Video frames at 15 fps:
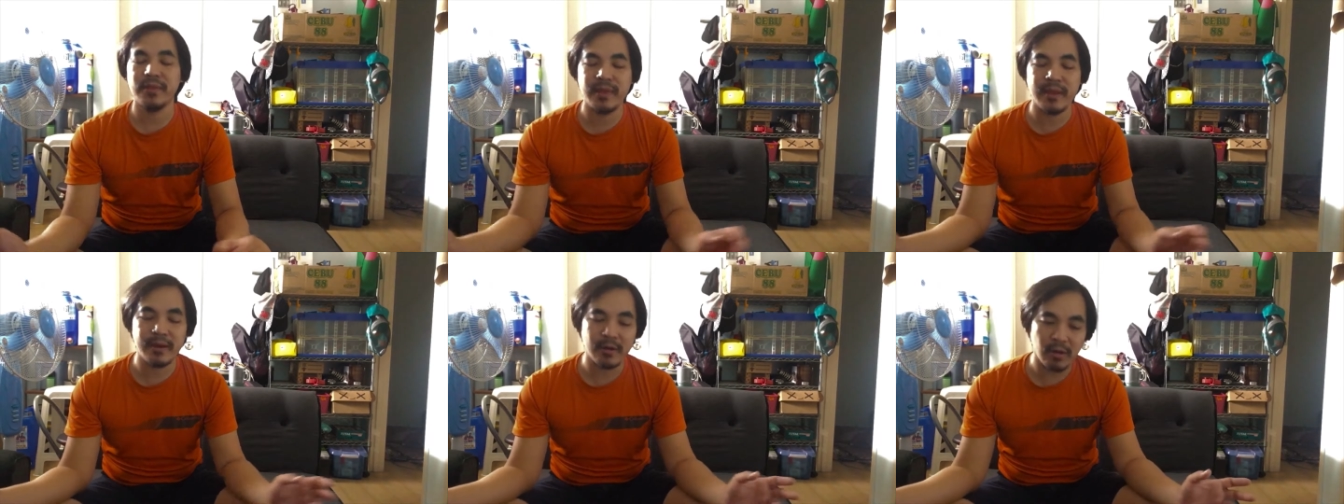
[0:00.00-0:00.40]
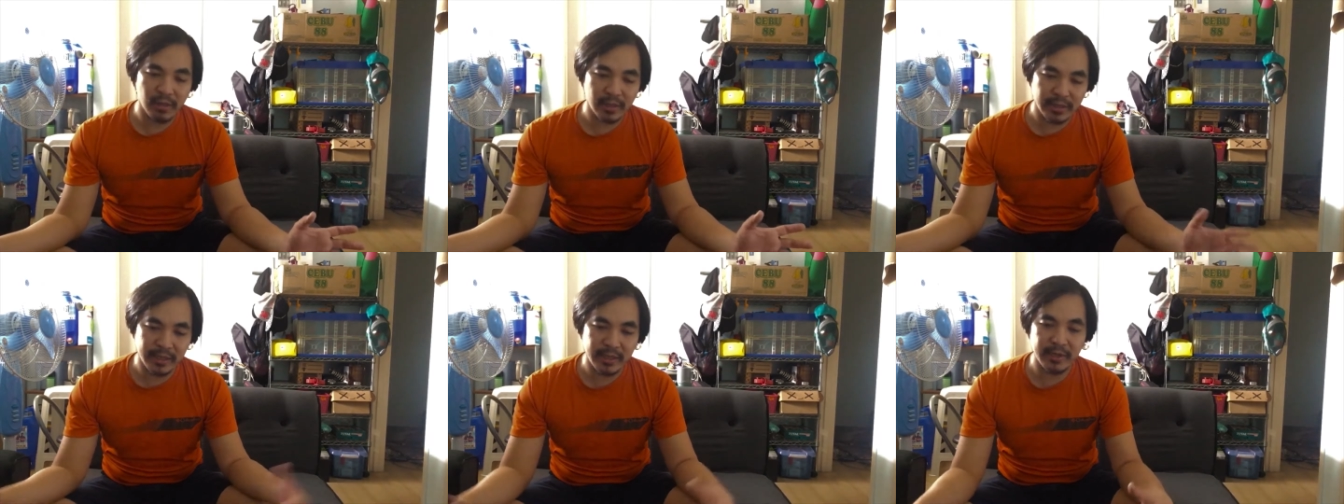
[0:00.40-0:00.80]
they are
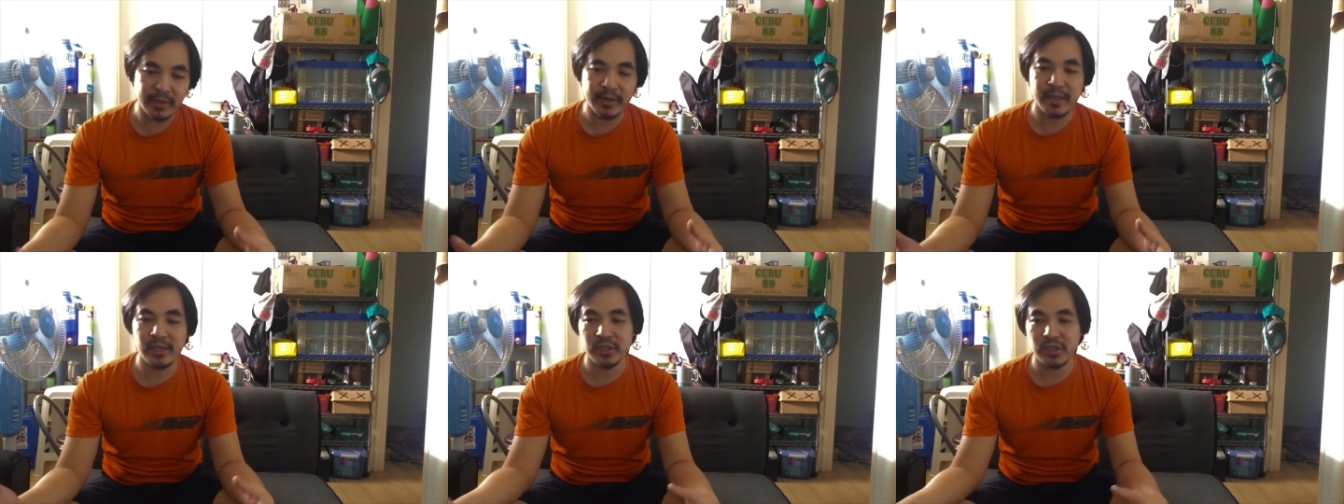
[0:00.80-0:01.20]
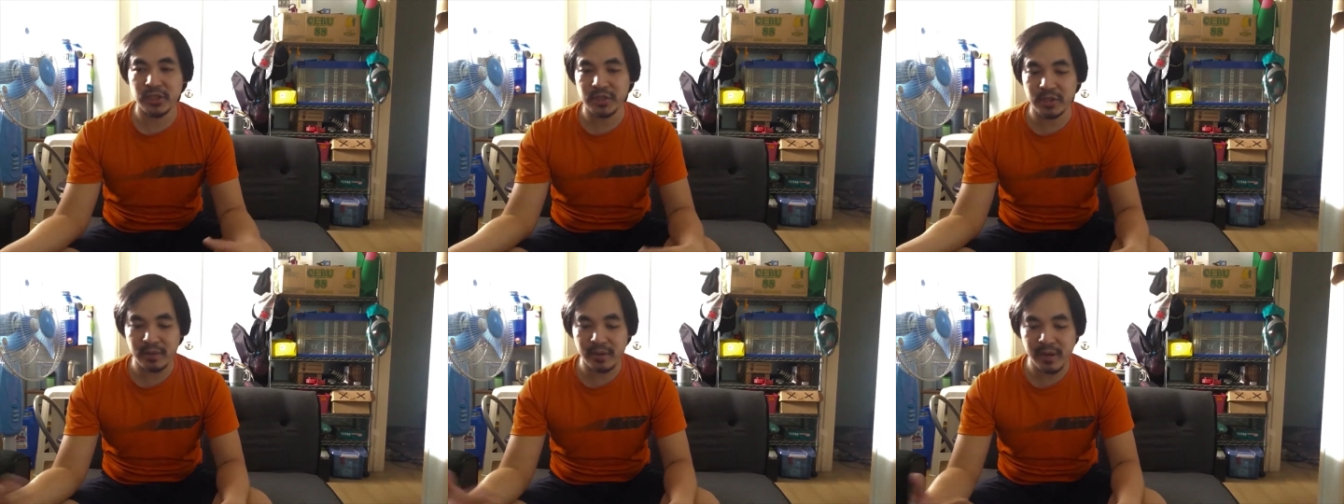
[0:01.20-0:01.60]
all here. They
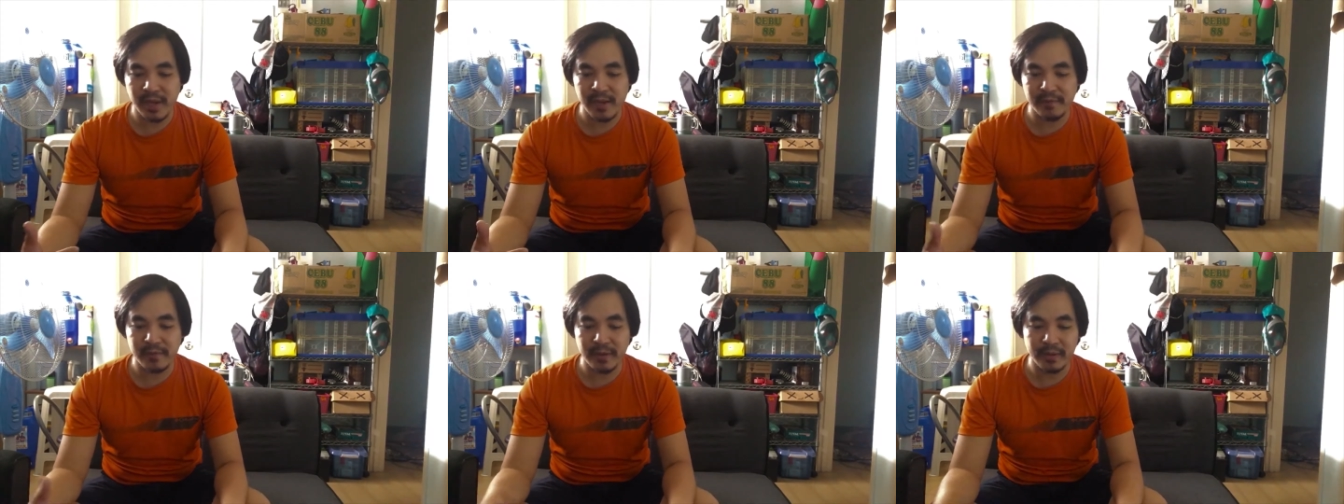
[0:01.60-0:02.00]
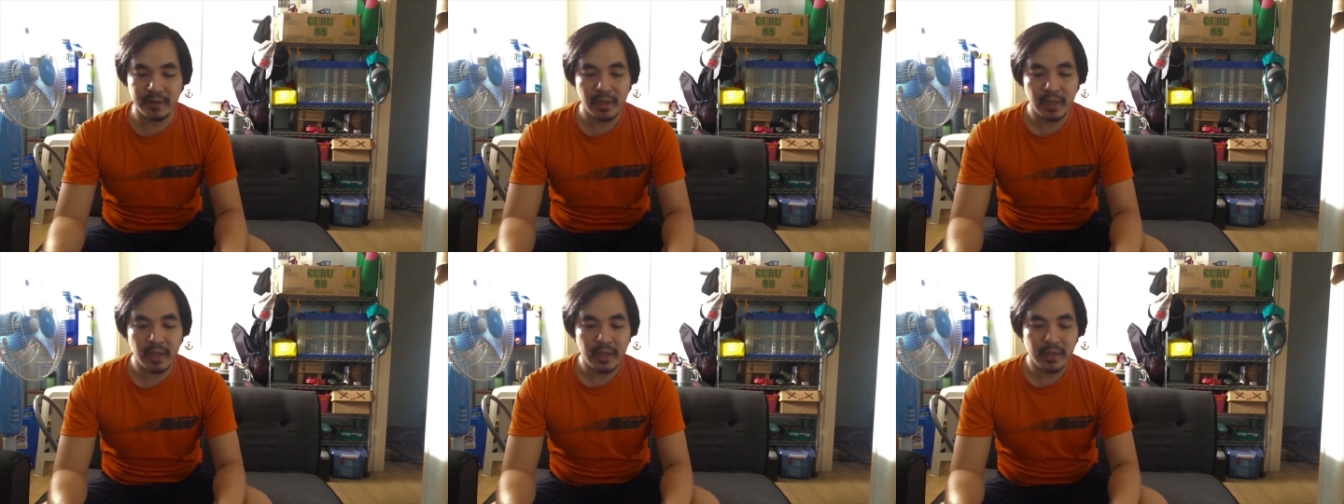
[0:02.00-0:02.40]
just arrived. And
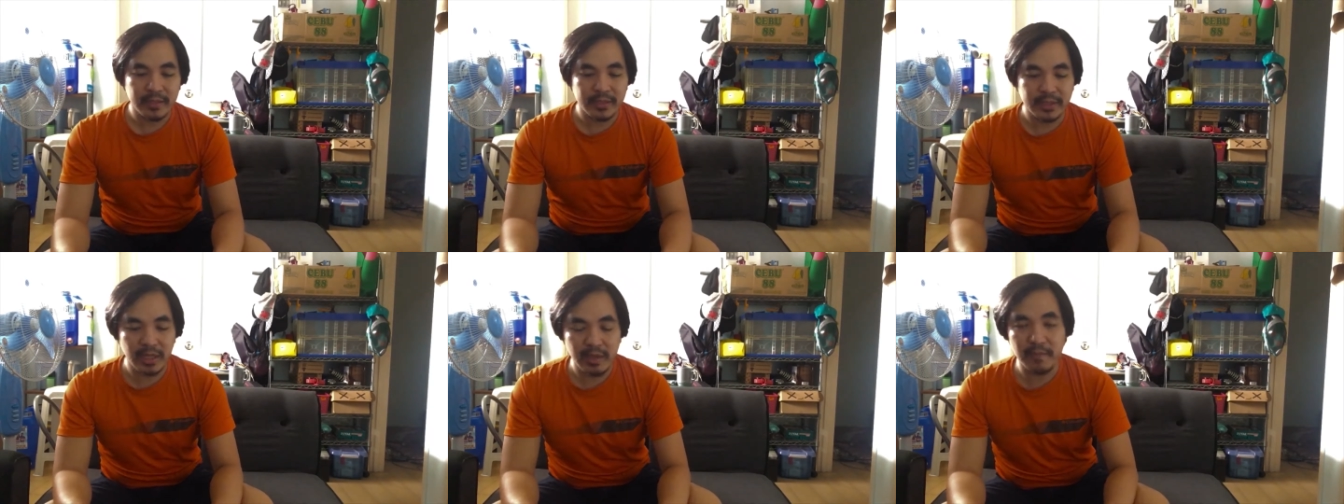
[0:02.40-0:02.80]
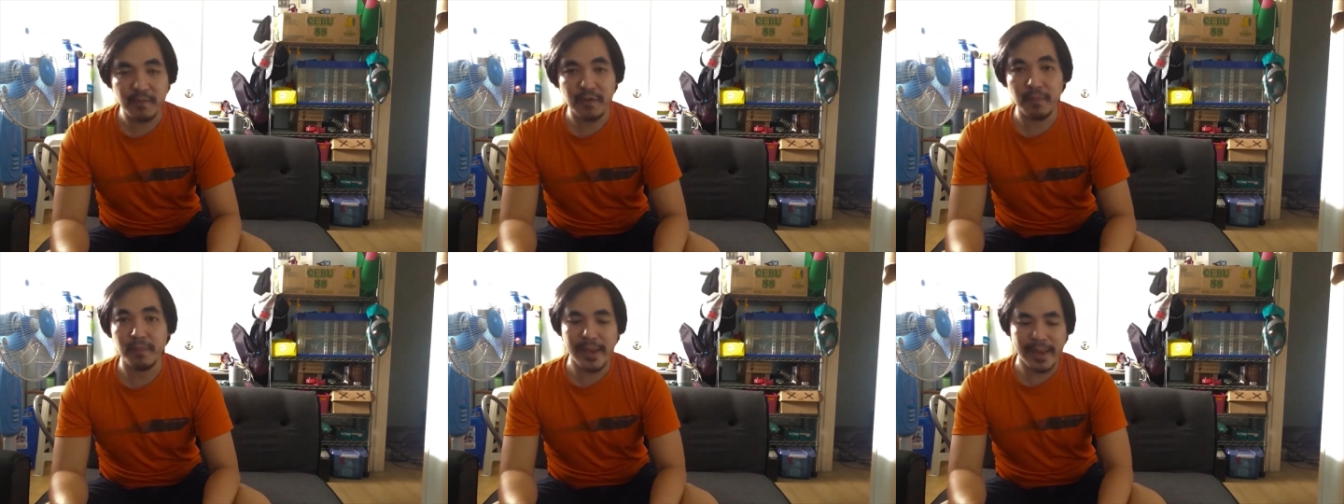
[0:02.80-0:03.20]
some
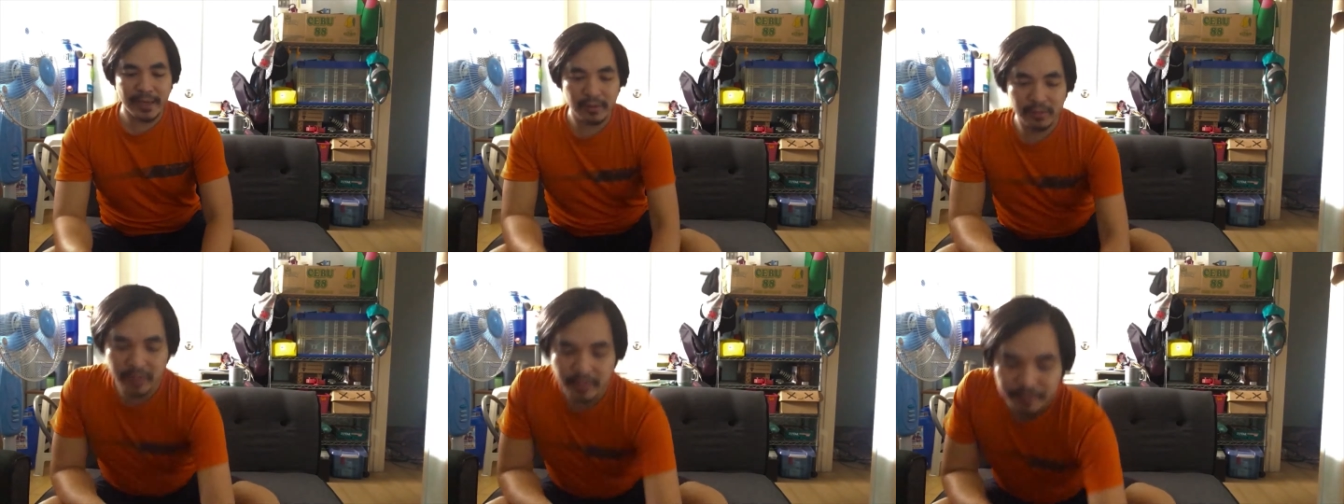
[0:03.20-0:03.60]
from Banggood,